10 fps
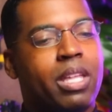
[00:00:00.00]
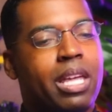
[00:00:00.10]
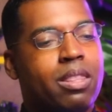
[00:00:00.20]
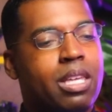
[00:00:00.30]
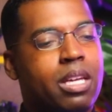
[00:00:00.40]

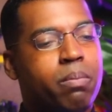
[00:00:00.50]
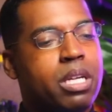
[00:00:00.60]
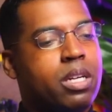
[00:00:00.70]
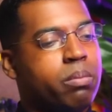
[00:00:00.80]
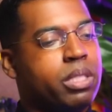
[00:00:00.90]
it then
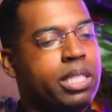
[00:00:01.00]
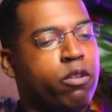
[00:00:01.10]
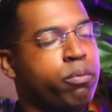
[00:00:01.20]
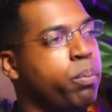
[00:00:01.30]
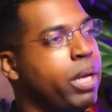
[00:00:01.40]
becomes
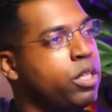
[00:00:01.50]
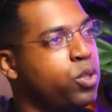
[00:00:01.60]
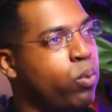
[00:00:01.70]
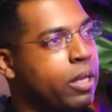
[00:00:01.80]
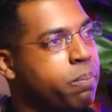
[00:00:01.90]

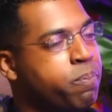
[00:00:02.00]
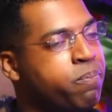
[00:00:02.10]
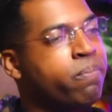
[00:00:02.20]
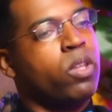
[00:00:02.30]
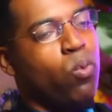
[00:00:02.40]
self-perpetuating.
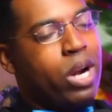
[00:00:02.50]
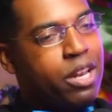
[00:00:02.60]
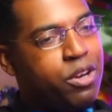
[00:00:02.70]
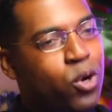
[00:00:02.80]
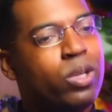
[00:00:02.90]
Mm-hmm. Yep. What I
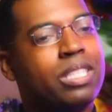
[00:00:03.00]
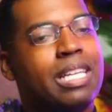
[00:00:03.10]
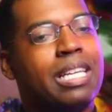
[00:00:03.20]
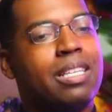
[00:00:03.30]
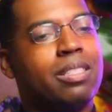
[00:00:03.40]
noticed
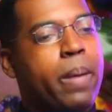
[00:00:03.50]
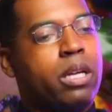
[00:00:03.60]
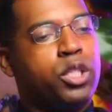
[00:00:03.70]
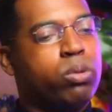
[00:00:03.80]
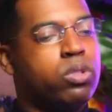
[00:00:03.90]
is
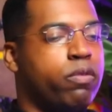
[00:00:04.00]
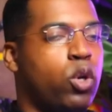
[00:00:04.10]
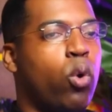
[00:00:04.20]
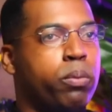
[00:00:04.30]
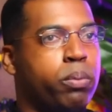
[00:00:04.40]
Joseph
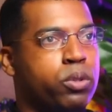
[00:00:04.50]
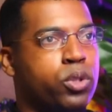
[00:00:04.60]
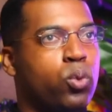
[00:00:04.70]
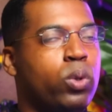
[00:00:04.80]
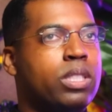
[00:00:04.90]
Goebbels,
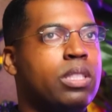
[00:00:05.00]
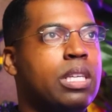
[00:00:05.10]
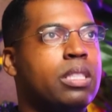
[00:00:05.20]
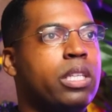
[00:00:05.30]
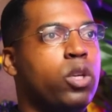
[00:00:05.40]
who was the
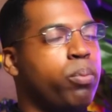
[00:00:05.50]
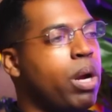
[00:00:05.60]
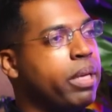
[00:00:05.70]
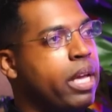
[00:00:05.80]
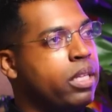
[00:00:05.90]
senior
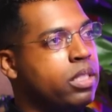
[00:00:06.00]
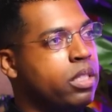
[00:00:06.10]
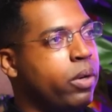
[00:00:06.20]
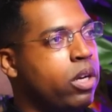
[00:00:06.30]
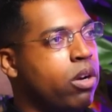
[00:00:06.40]
propagandist
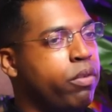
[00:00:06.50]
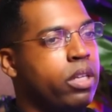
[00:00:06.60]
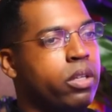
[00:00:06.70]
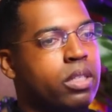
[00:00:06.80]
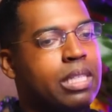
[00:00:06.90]
under Adolf
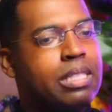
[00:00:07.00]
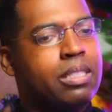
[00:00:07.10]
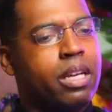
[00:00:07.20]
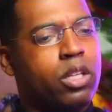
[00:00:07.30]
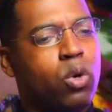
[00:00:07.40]
Hitler, he
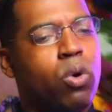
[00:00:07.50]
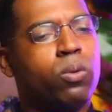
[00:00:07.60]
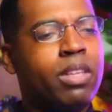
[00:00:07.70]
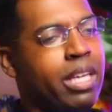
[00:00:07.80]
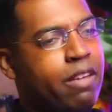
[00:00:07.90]
said, quote,
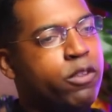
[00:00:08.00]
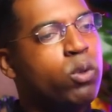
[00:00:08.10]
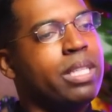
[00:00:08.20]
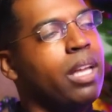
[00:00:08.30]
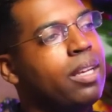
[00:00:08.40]
If you
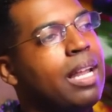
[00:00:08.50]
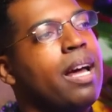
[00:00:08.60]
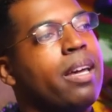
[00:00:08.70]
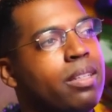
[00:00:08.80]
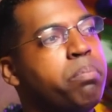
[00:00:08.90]
tell a
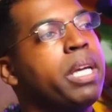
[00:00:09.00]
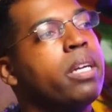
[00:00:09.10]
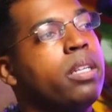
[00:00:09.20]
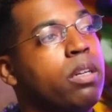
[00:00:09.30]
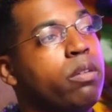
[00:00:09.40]
lie big
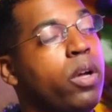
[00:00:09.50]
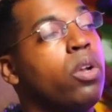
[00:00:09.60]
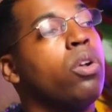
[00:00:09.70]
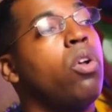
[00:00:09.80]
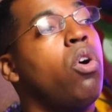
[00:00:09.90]
enough,
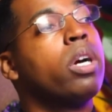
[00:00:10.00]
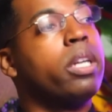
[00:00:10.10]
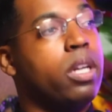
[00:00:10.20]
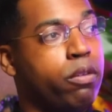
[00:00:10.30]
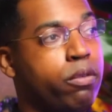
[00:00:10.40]
long
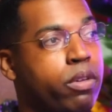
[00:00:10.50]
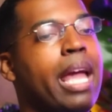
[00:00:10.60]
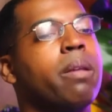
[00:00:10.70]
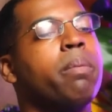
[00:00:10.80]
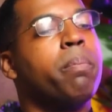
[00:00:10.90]
enough,
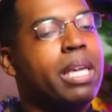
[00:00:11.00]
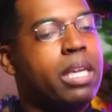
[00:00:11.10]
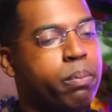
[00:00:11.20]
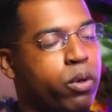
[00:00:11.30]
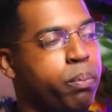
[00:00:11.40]
and make
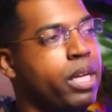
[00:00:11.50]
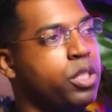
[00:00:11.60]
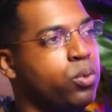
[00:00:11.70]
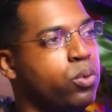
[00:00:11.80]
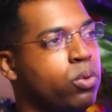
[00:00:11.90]
it
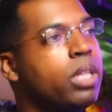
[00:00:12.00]
perpetual,